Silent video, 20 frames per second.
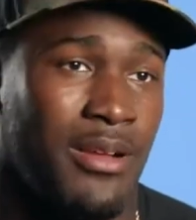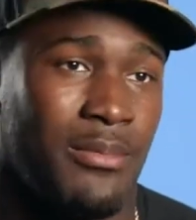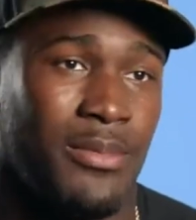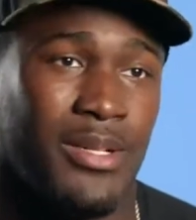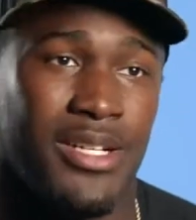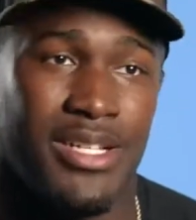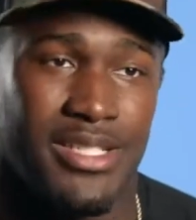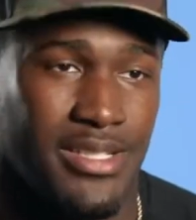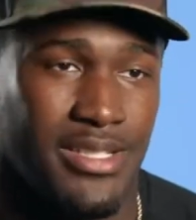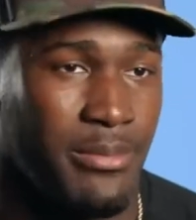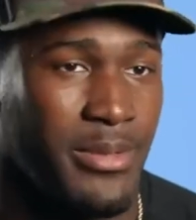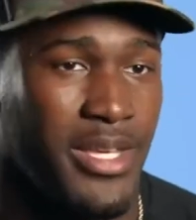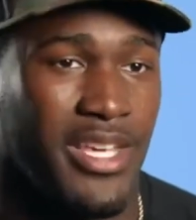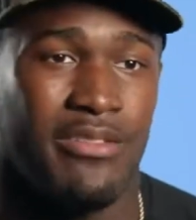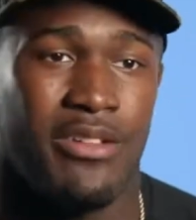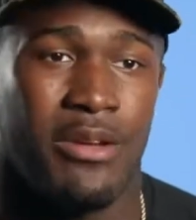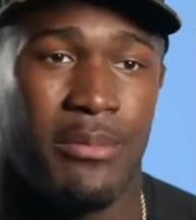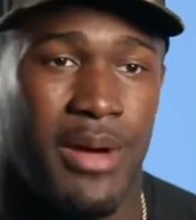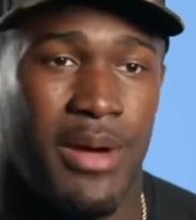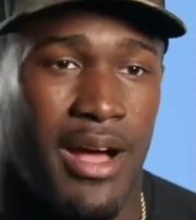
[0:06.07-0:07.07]
I'm hustling, I'm
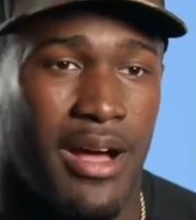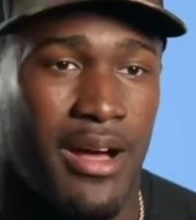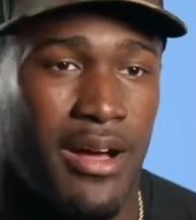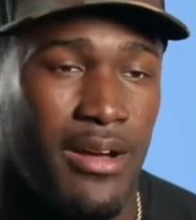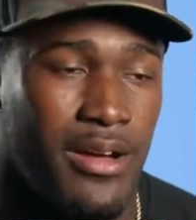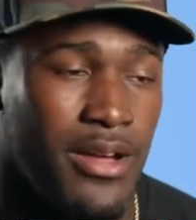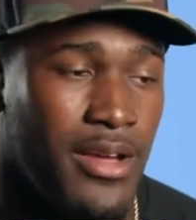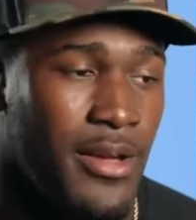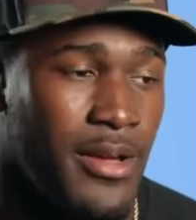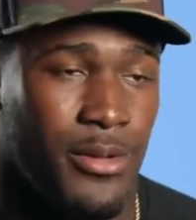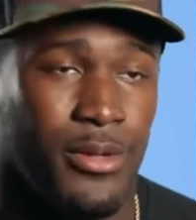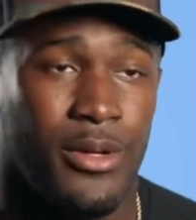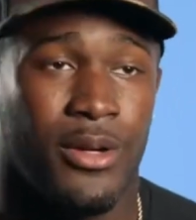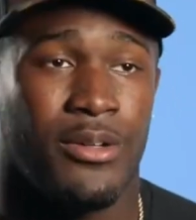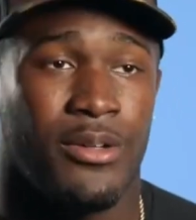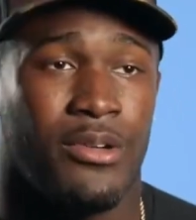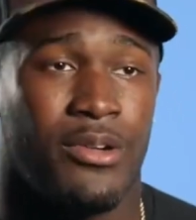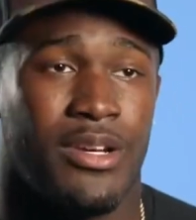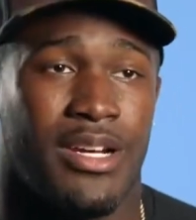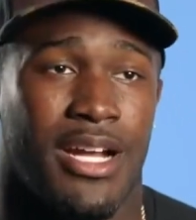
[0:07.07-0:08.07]
giving it my all. You're
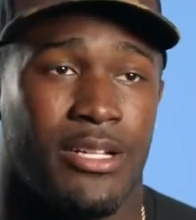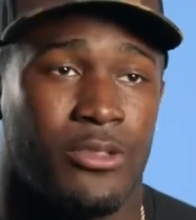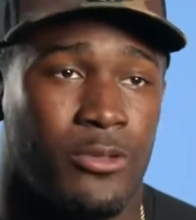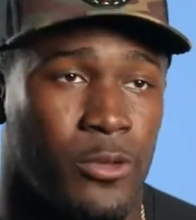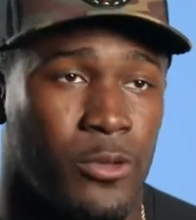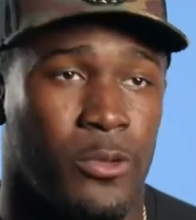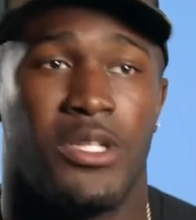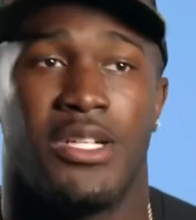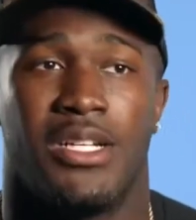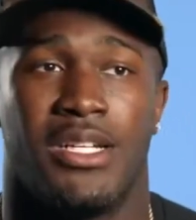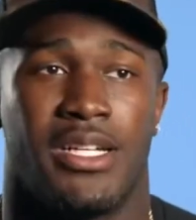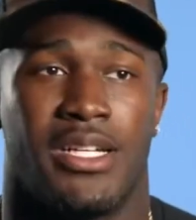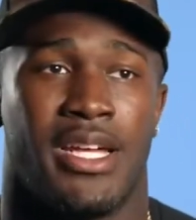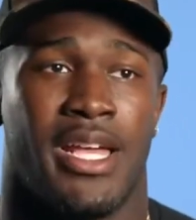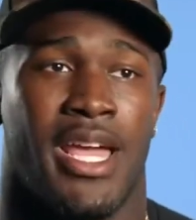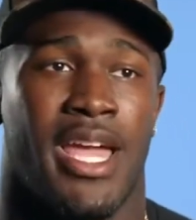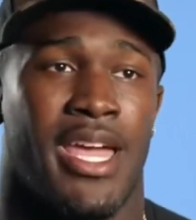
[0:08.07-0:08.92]
going to know that I truly love the